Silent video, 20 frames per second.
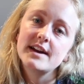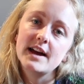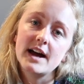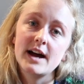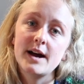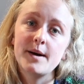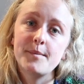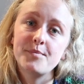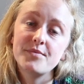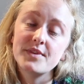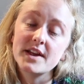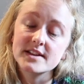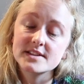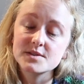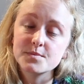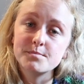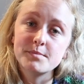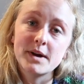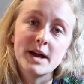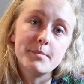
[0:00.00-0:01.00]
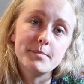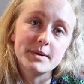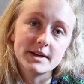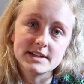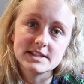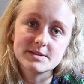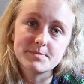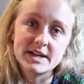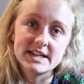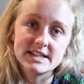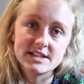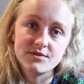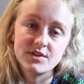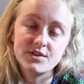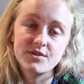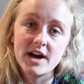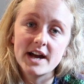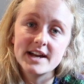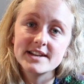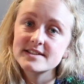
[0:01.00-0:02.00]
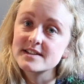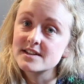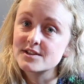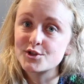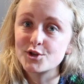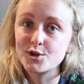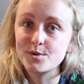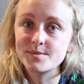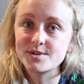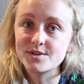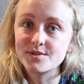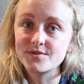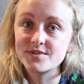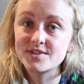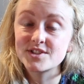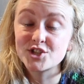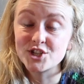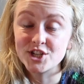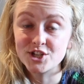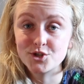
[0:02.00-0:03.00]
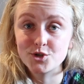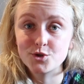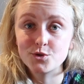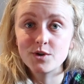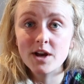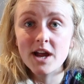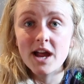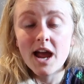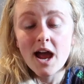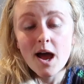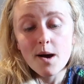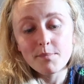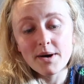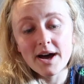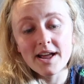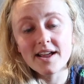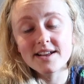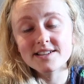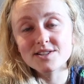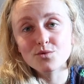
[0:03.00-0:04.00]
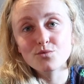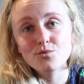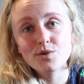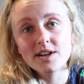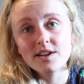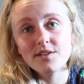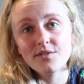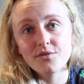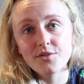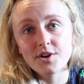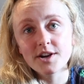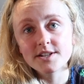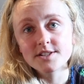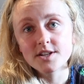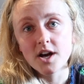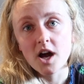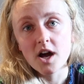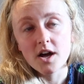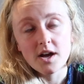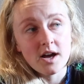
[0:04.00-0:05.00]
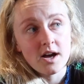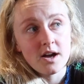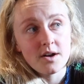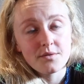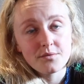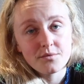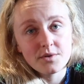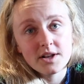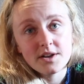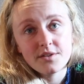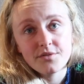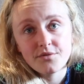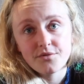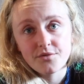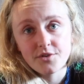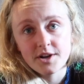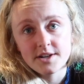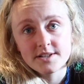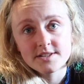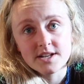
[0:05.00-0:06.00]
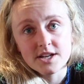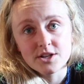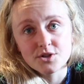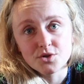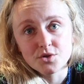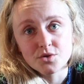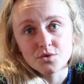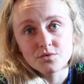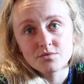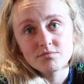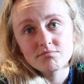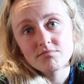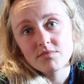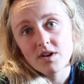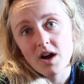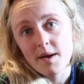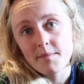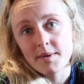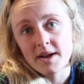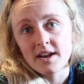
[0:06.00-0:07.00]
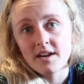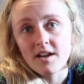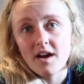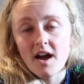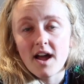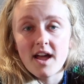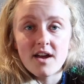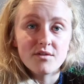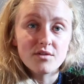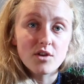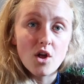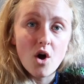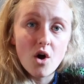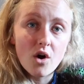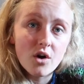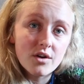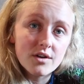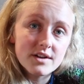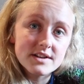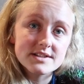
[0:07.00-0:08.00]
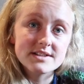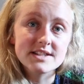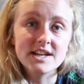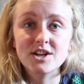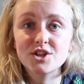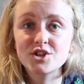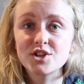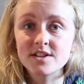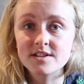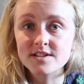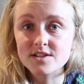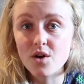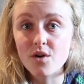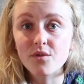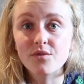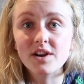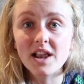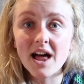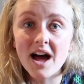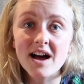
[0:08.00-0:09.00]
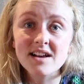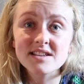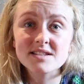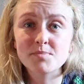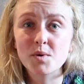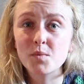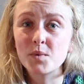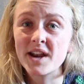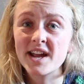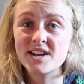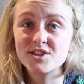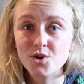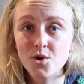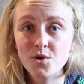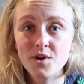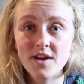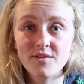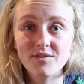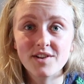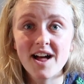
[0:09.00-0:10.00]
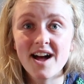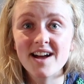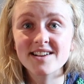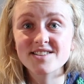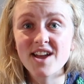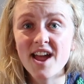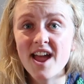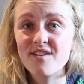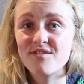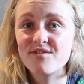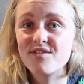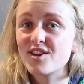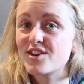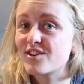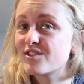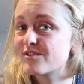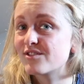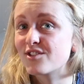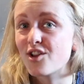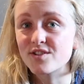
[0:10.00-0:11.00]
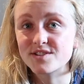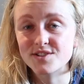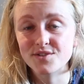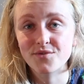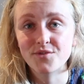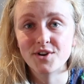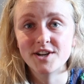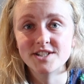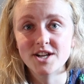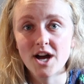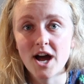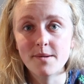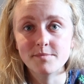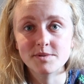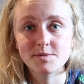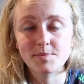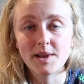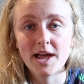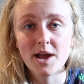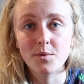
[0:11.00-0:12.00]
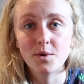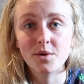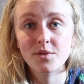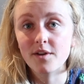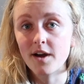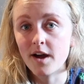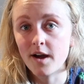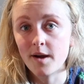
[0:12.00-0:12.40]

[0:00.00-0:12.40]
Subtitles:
That's my biggest piece of advice in terms of schedule. But it's a really free schedule. I mean, I have long sections of class, but when I don't have class, I have lots of free time to play with.